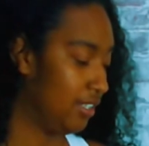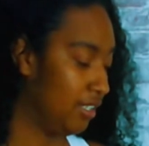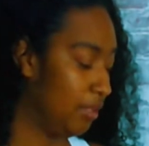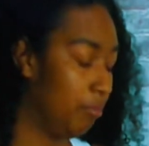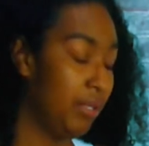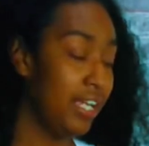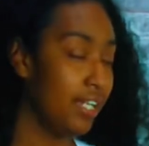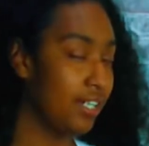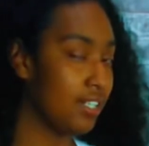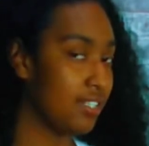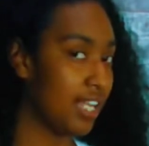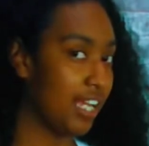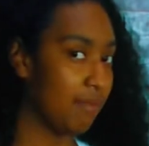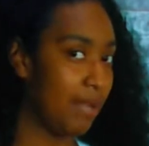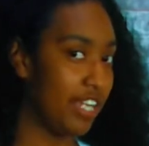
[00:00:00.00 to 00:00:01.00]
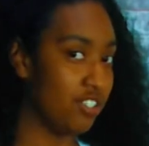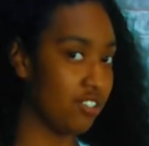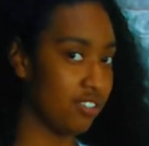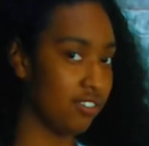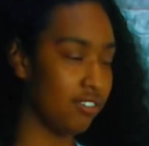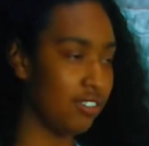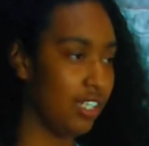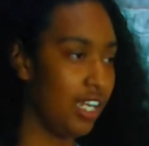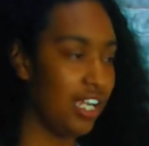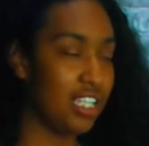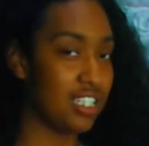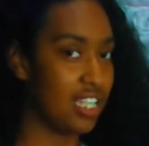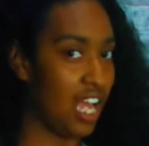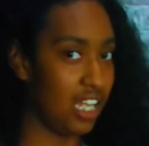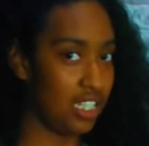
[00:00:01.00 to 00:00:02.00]
Being a psych major,
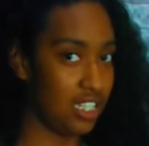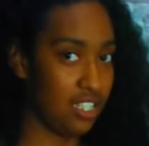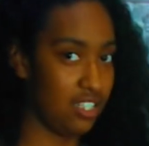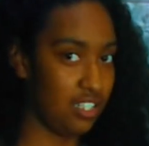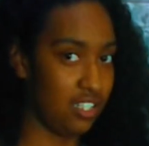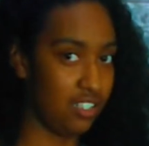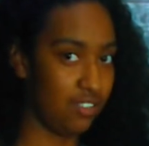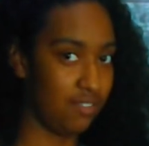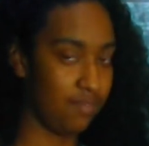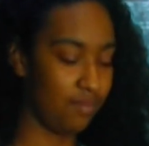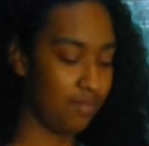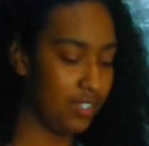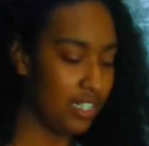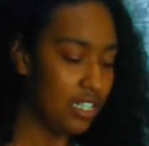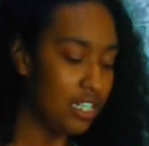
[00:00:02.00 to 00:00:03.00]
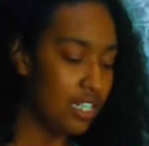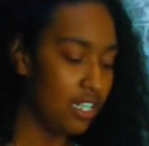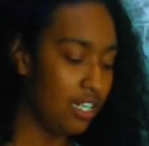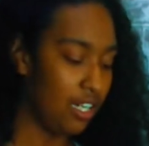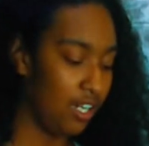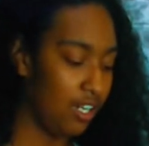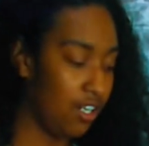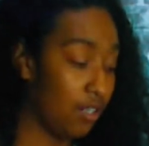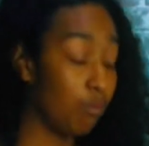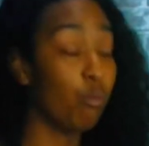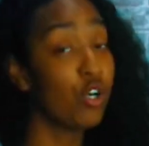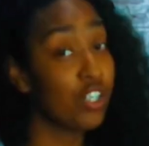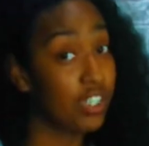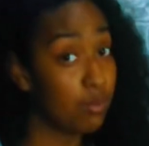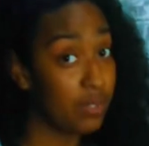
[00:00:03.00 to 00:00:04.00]
it's not easy. Um,
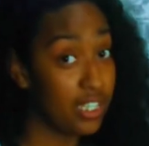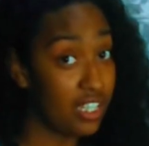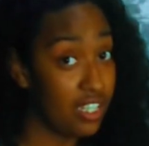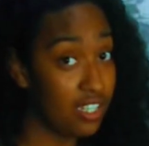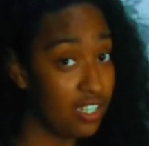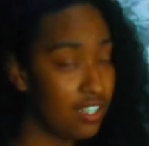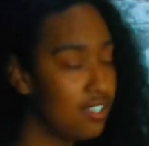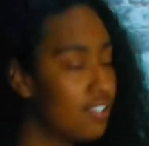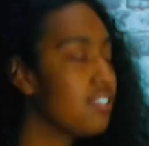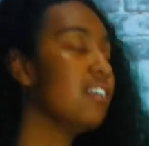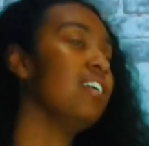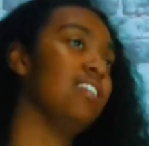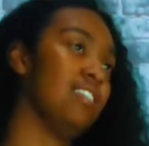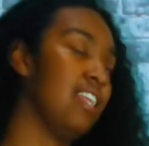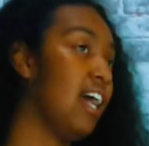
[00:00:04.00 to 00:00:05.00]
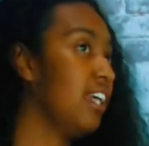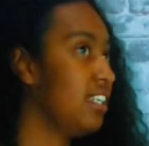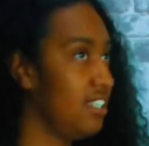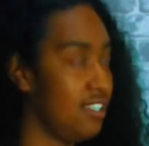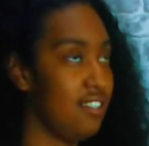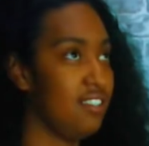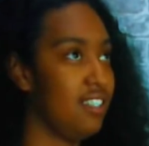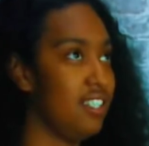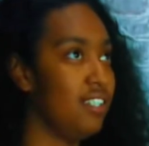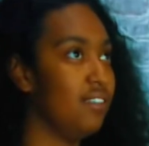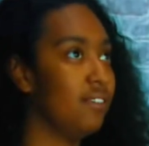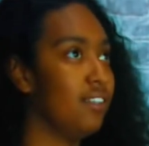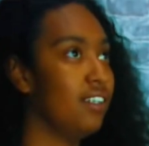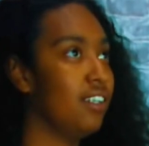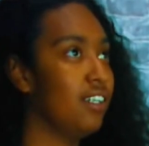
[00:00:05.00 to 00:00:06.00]
working with kids is not
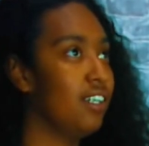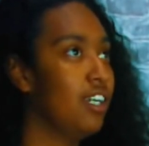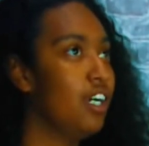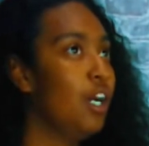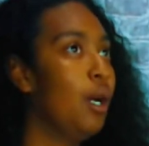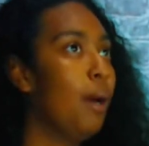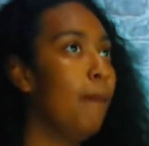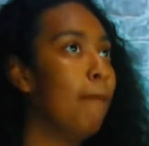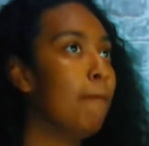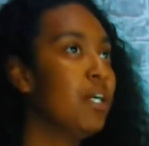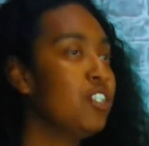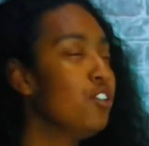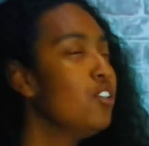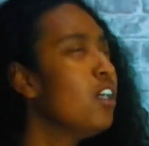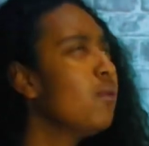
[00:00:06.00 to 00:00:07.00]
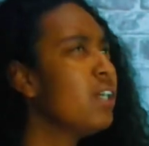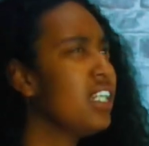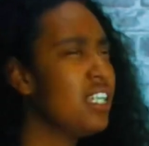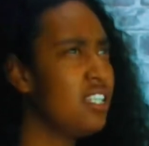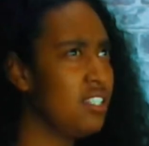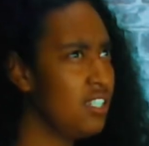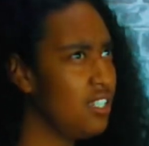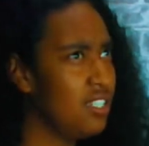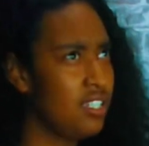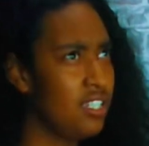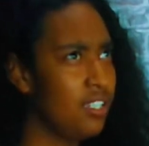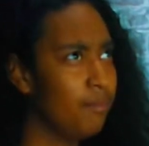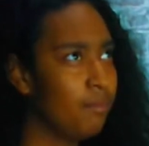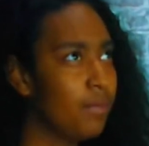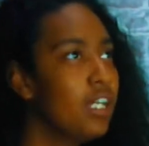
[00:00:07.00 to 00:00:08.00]
easy. But you know what is
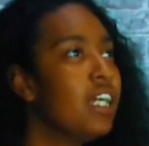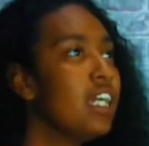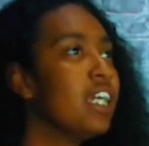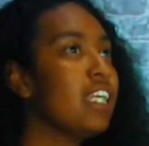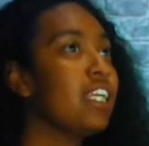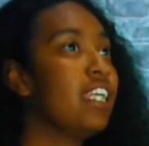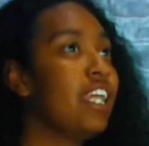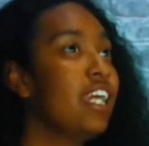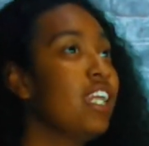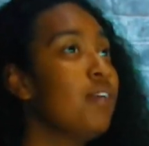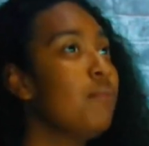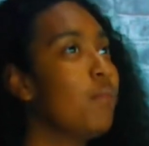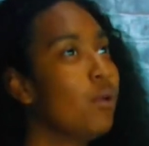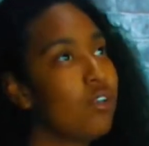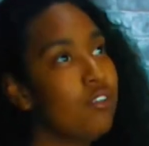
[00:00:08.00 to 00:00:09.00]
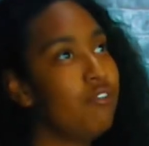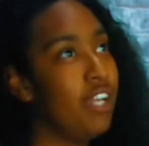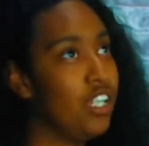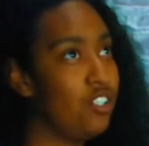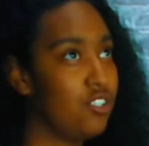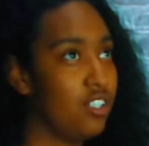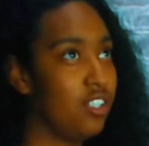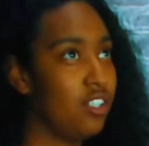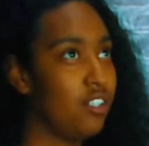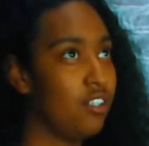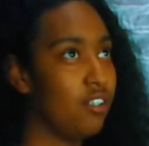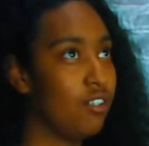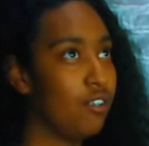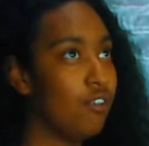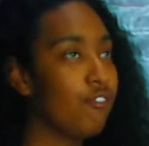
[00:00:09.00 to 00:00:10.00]
easy? Getting
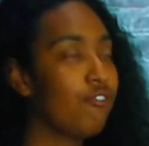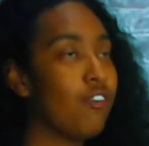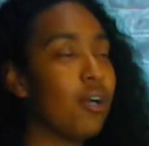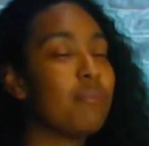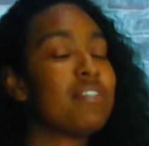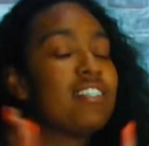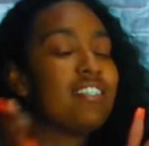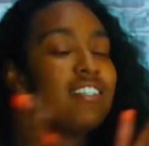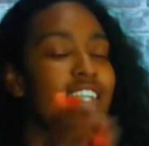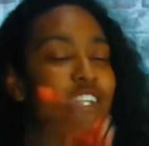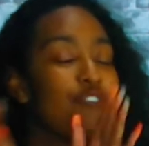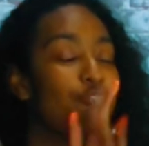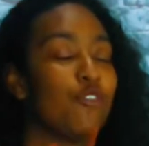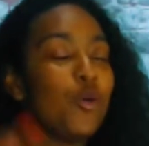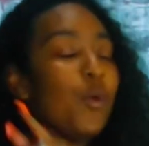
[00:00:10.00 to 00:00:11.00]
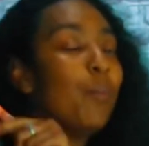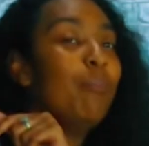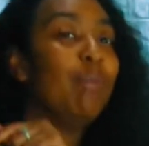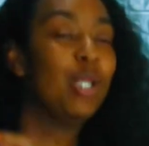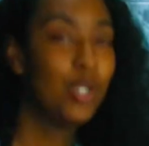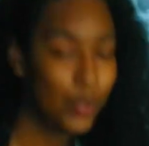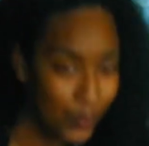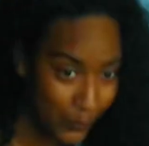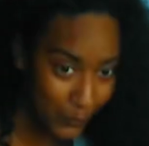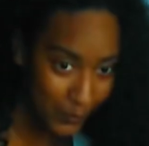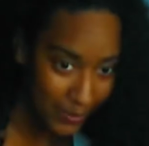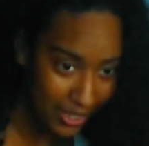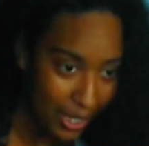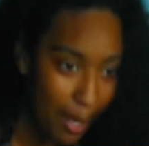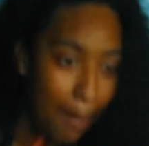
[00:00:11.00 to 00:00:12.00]
motivation from Sinful Blue.
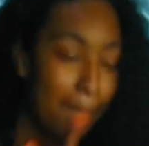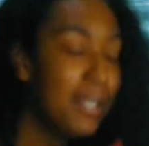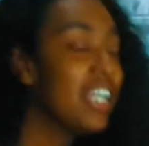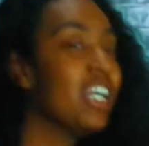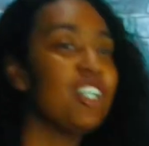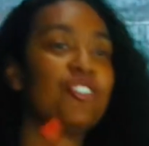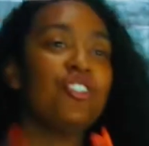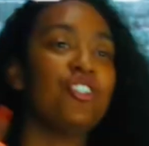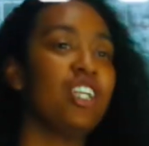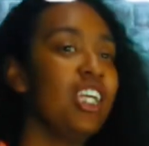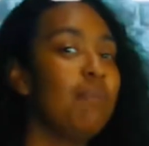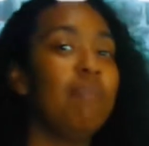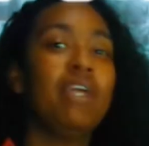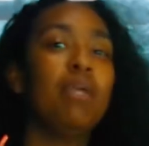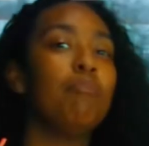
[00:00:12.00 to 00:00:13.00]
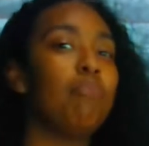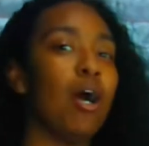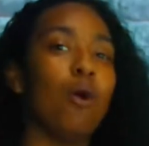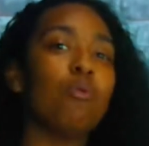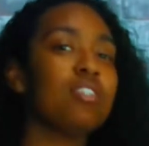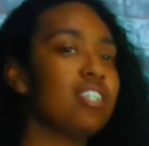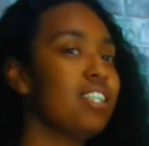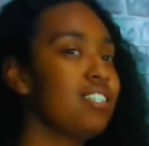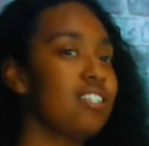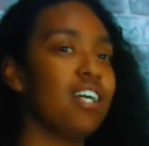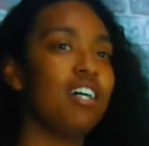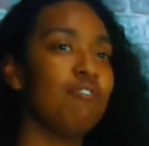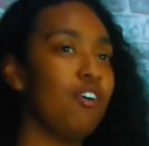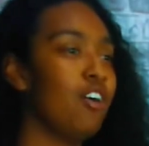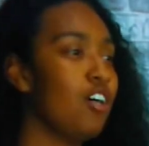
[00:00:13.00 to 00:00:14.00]
Because she be posting
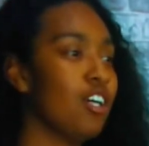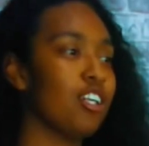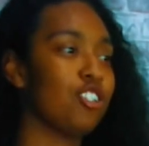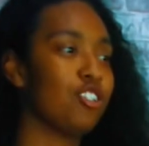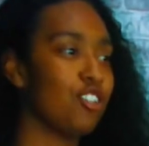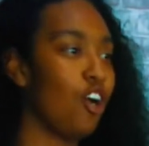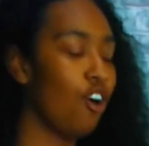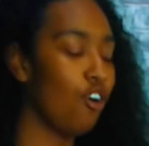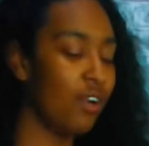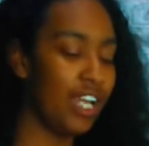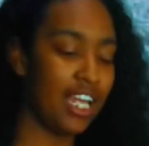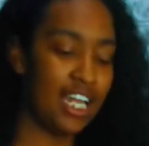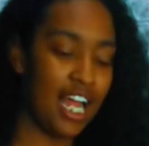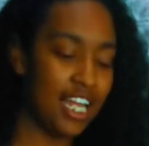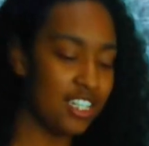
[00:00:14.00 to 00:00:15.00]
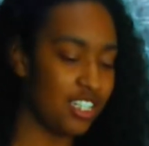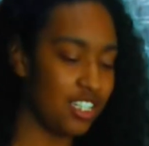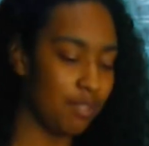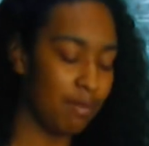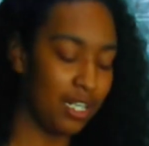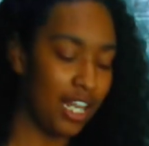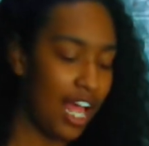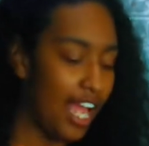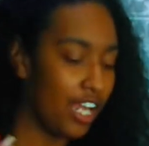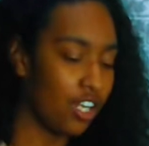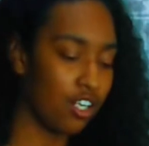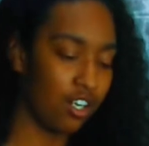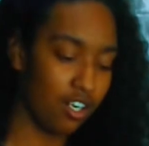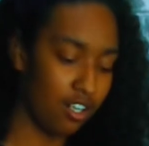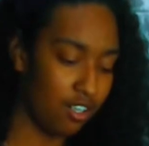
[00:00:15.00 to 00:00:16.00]
stuff on her story, and I just be
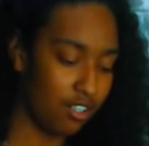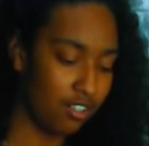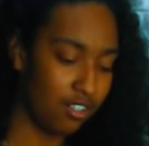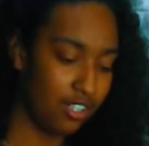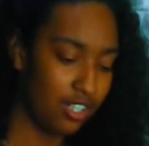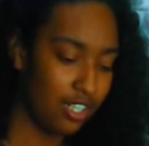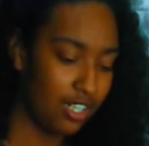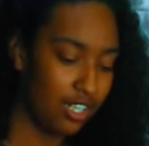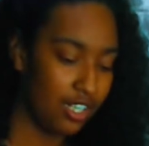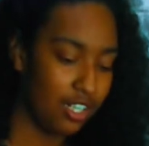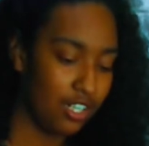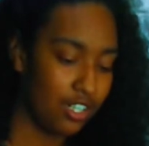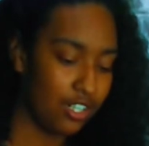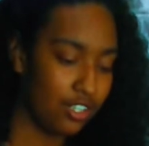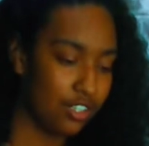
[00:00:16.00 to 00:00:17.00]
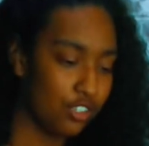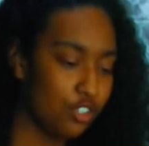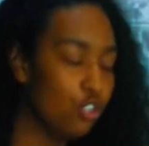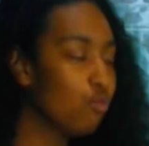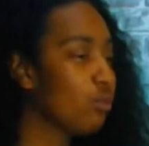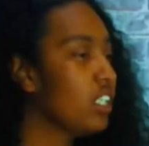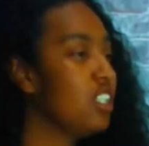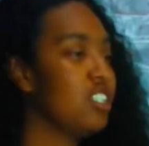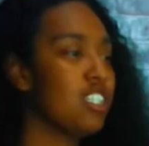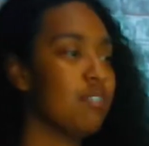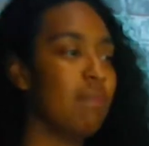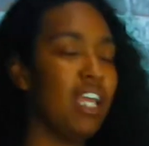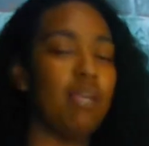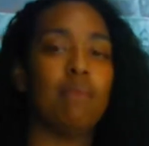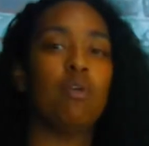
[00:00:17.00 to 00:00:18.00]
like, girl, you really
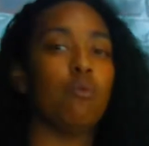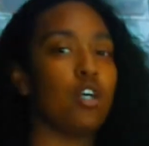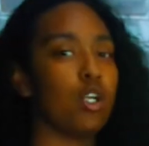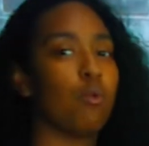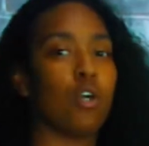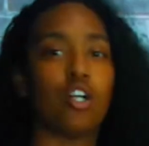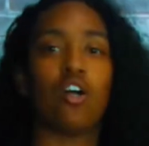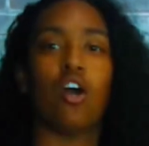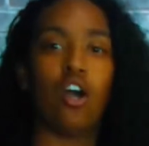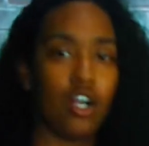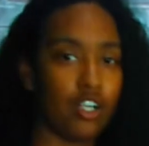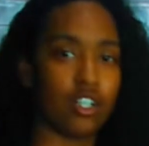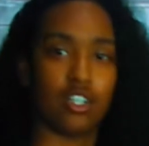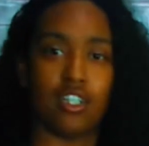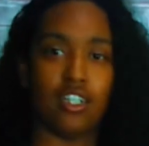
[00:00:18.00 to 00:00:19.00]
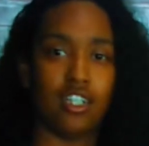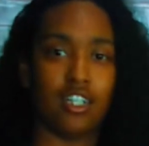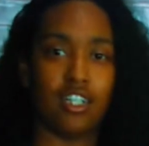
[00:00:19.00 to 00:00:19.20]
just made me want to work harder.